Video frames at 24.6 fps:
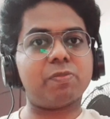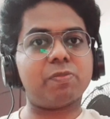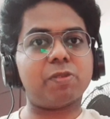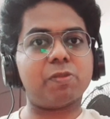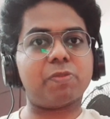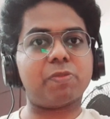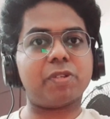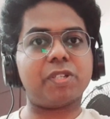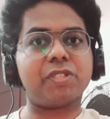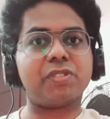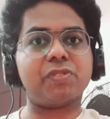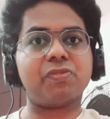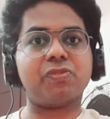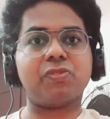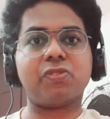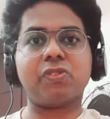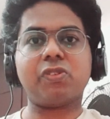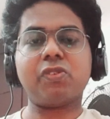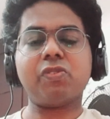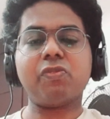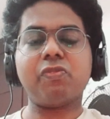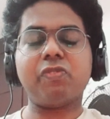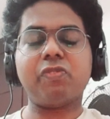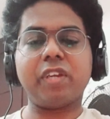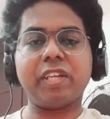preparation
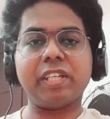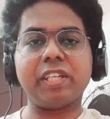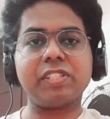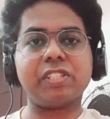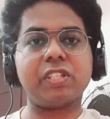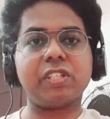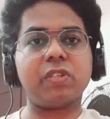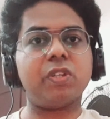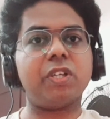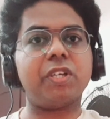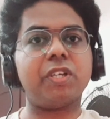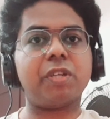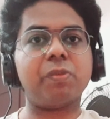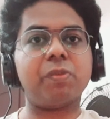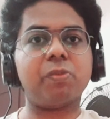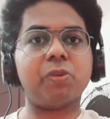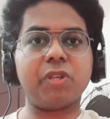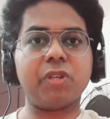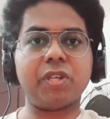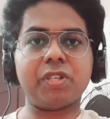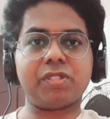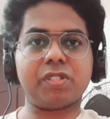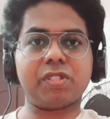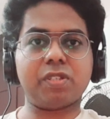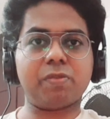for various regulatory body
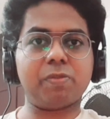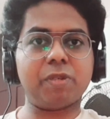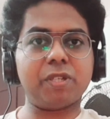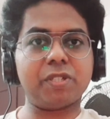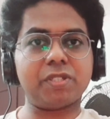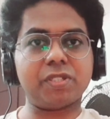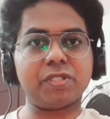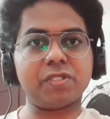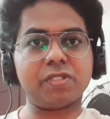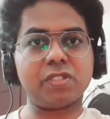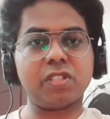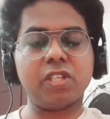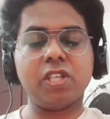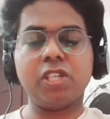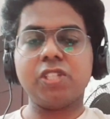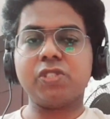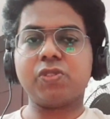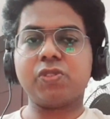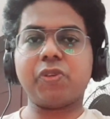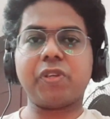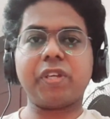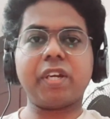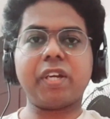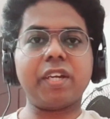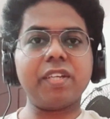examinations. So
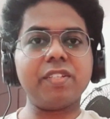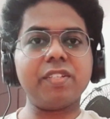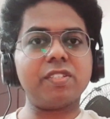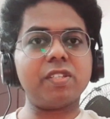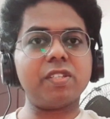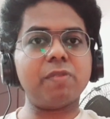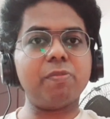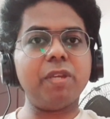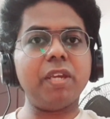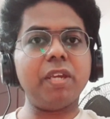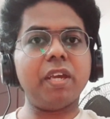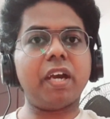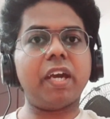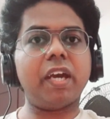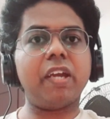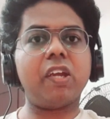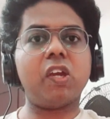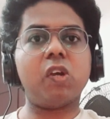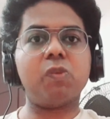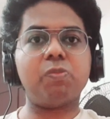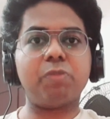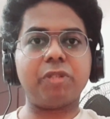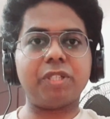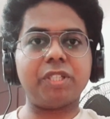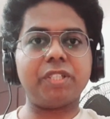regarding SEBI, I have
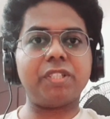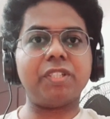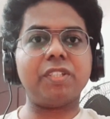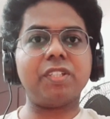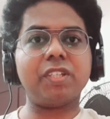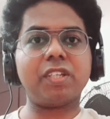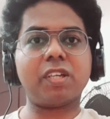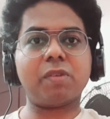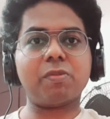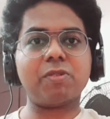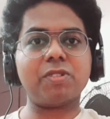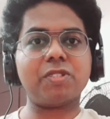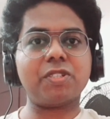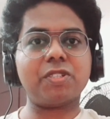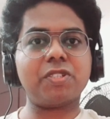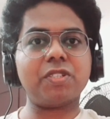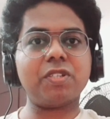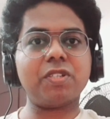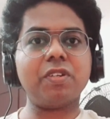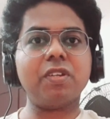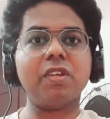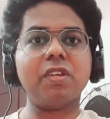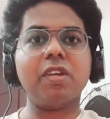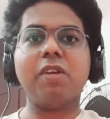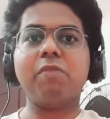pinned it in the comment
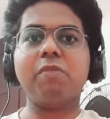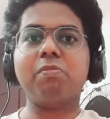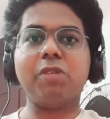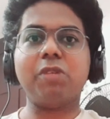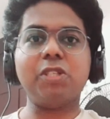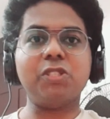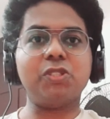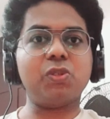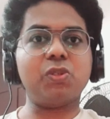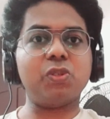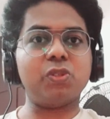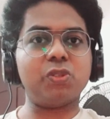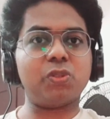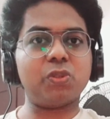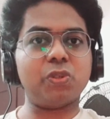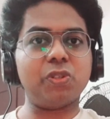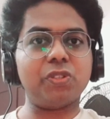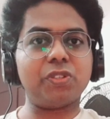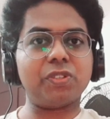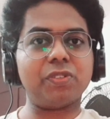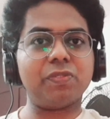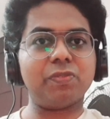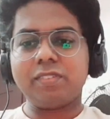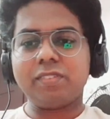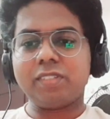section. Please go through it.
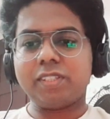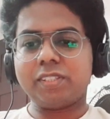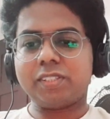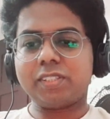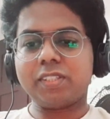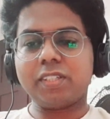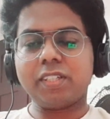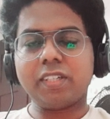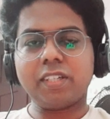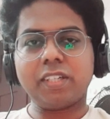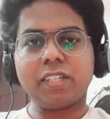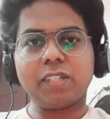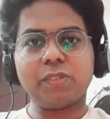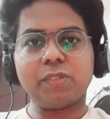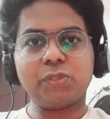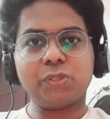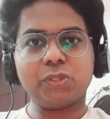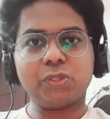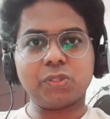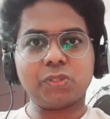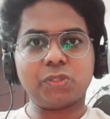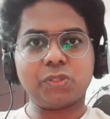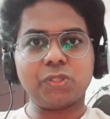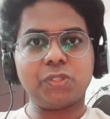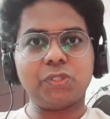Yesterday, I have
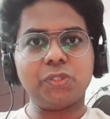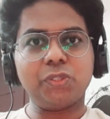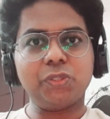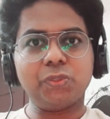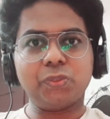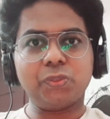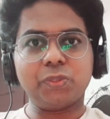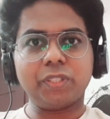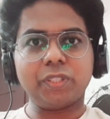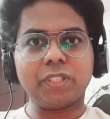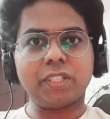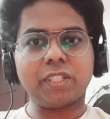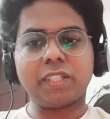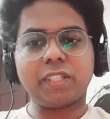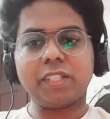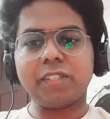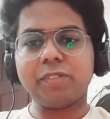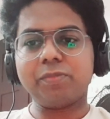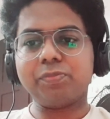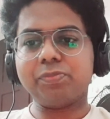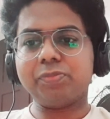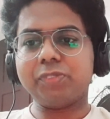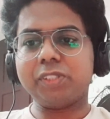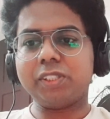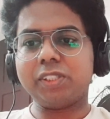talked to you
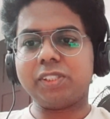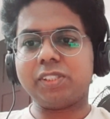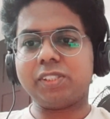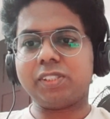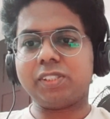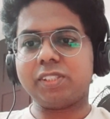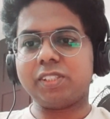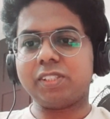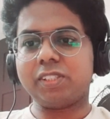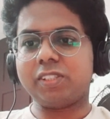regarding this